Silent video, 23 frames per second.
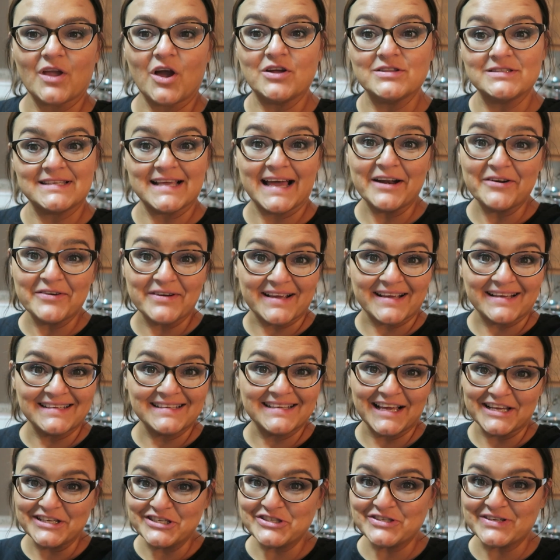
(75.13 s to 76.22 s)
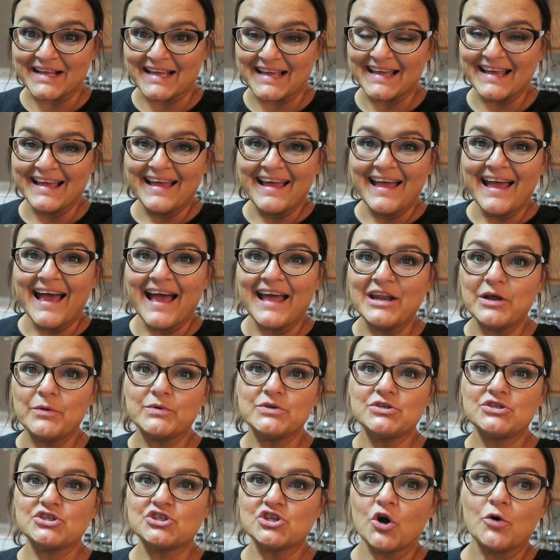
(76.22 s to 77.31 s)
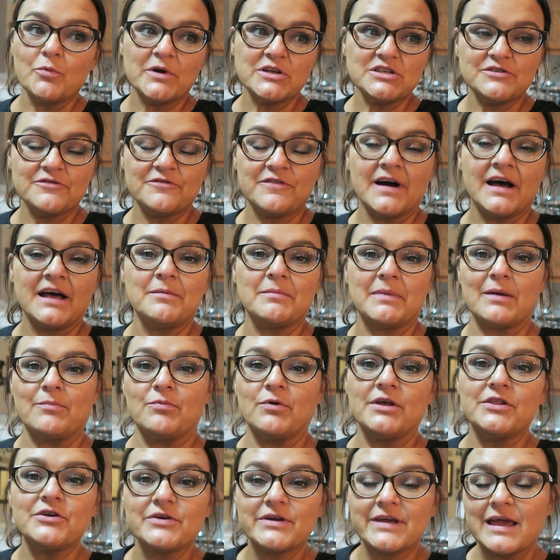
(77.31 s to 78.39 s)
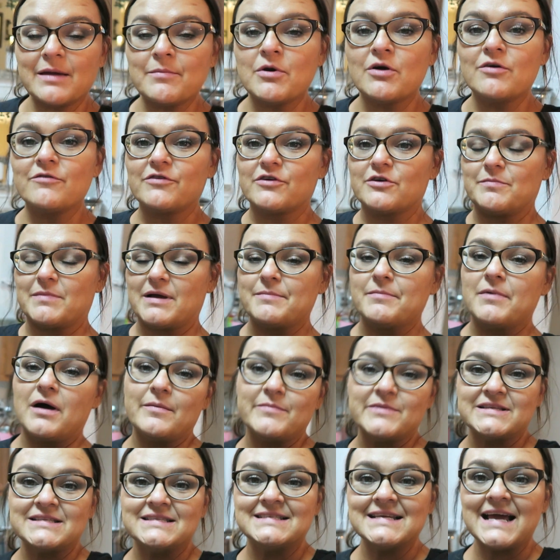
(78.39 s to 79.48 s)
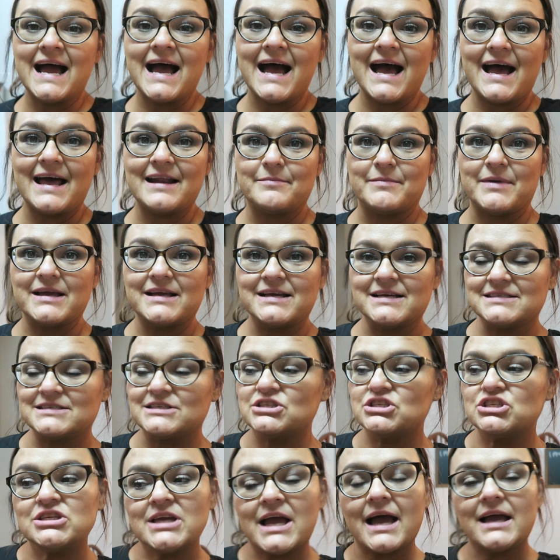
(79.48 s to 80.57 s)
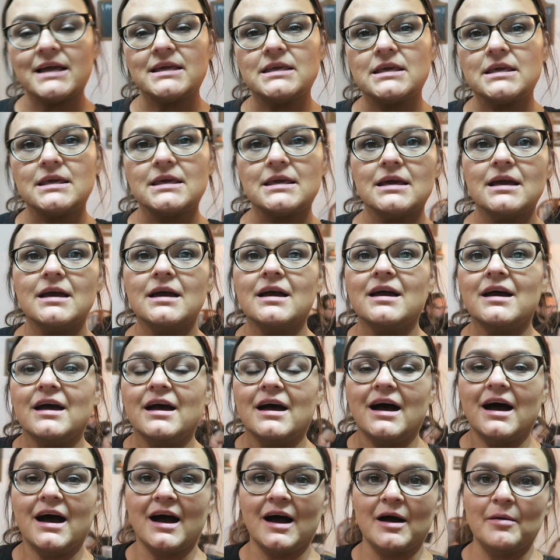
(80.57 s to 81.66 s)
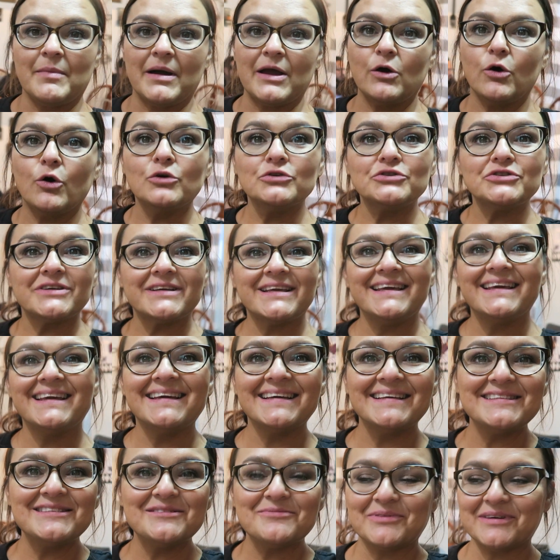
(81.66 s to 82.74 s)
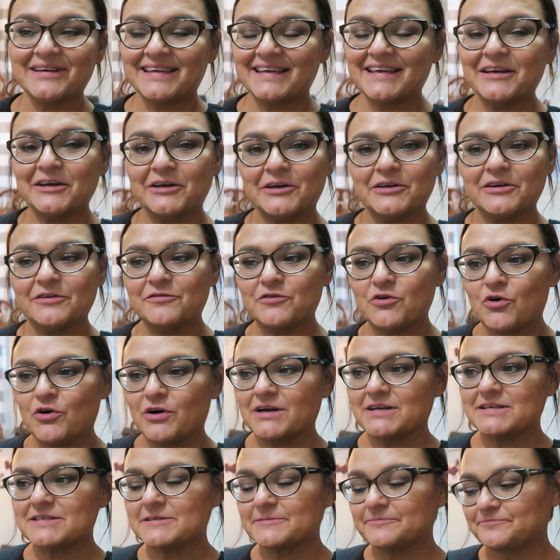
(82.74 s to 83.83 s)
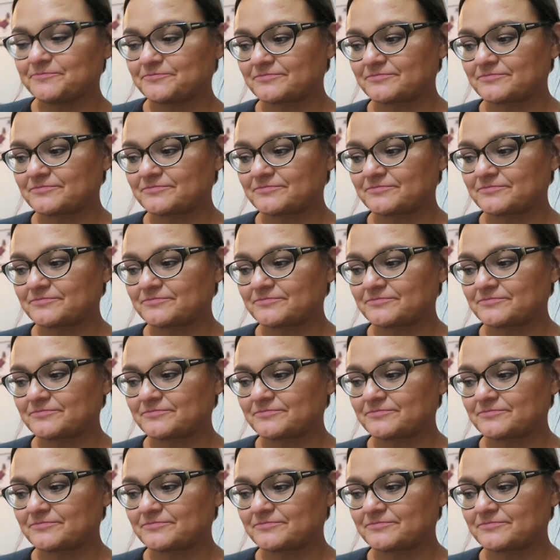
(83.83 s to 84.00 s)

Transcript: on Saturday, yesterday. And it was so much fun. My brother came over, my mom and dad, and my cousin Jackie. My older kids were here, of course.